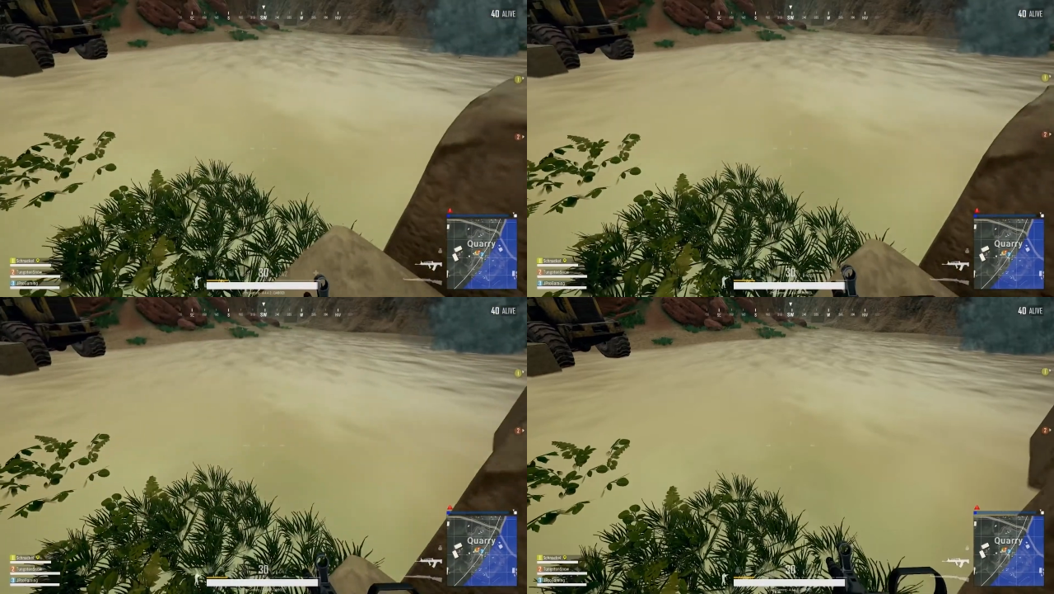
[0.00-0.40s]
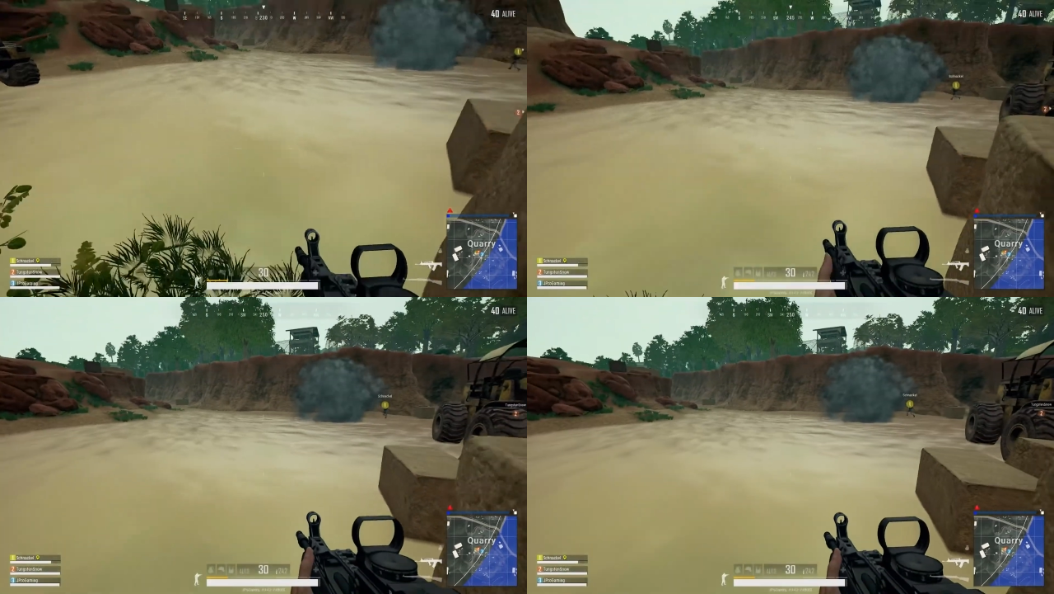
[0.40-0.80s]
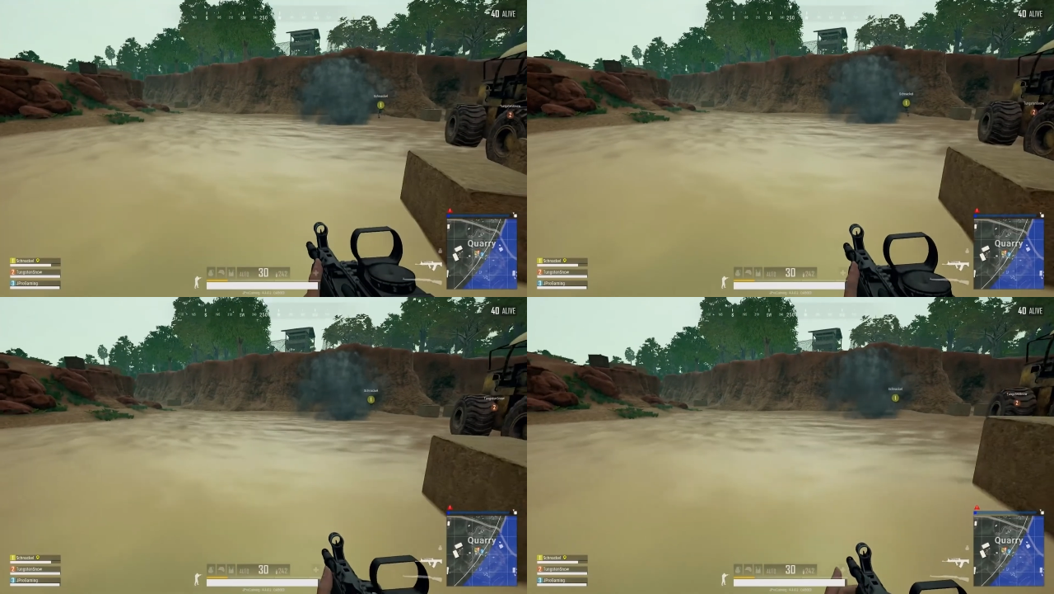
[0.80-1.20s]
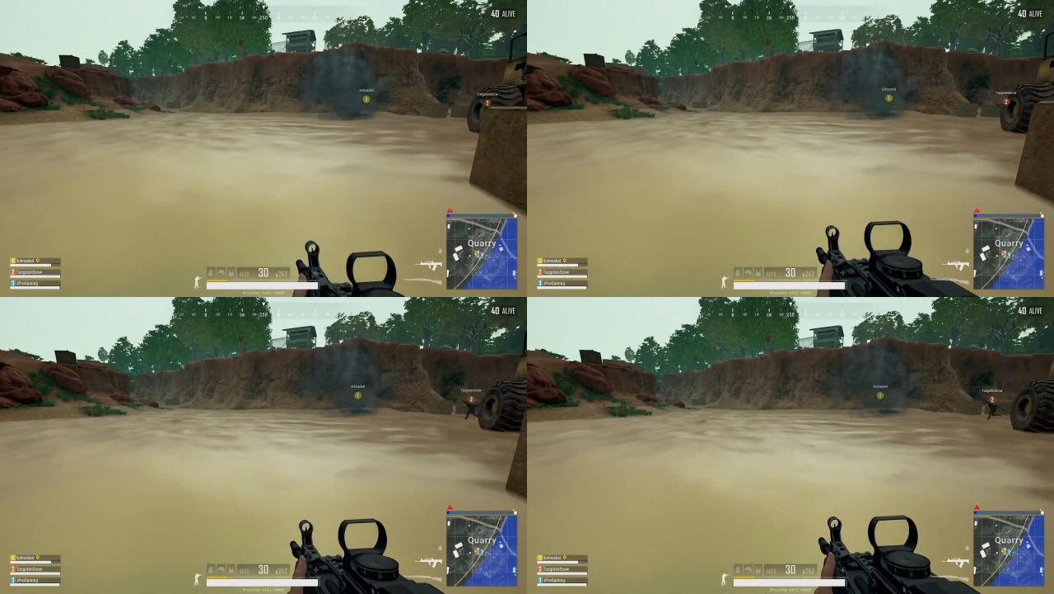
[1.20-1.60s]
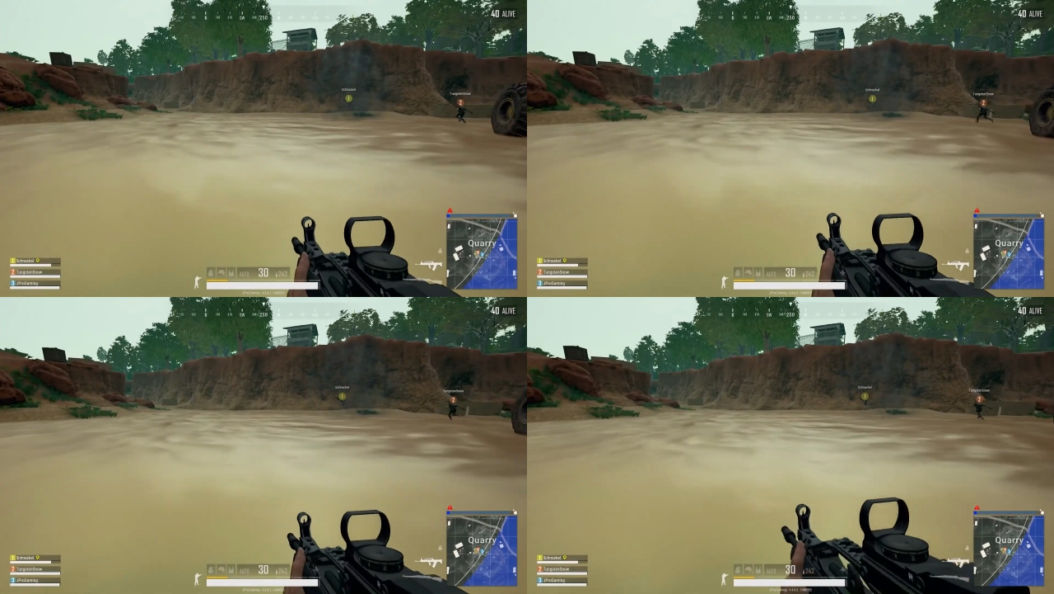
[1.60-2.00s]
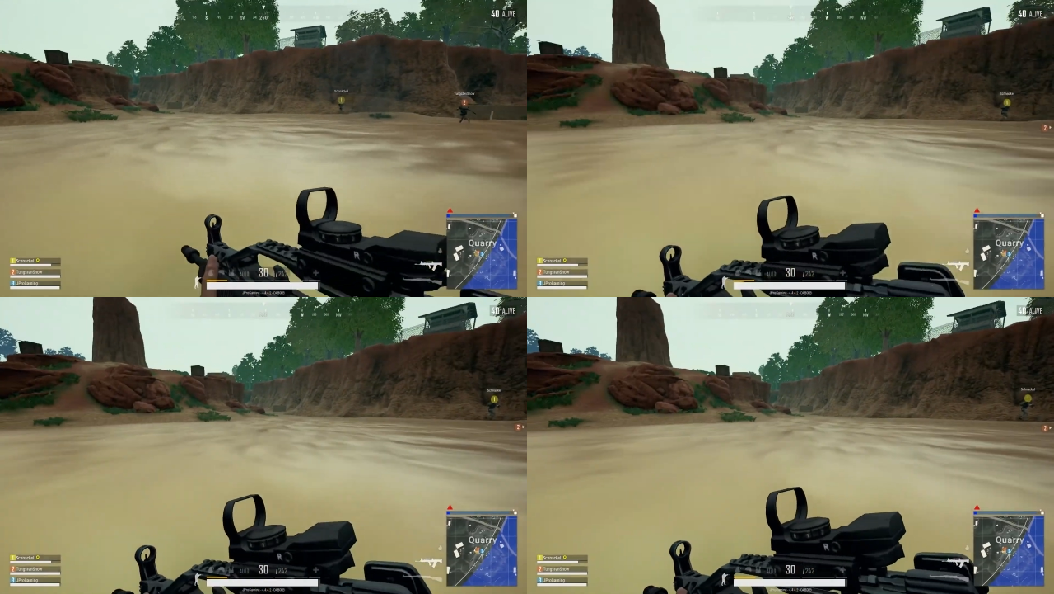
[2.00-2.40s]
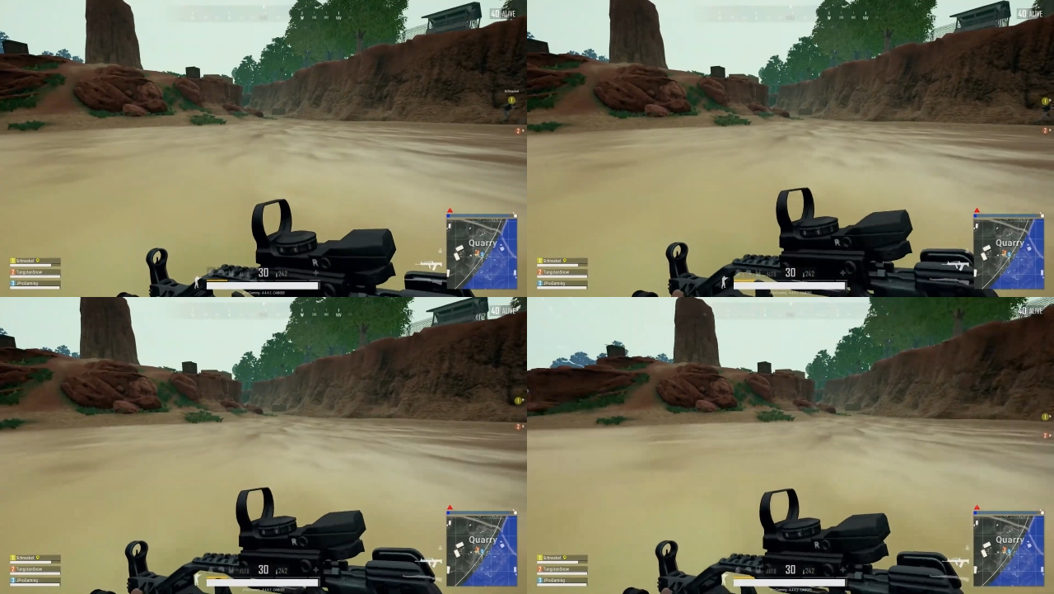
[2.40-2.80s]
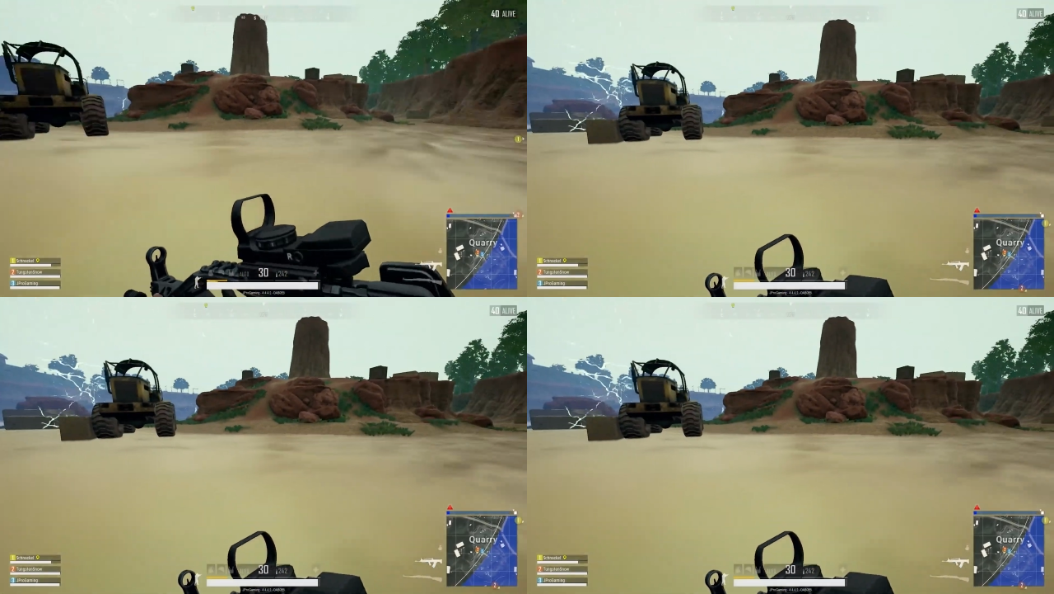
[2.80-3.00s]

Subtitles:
No face is visible, so there are no lips to read.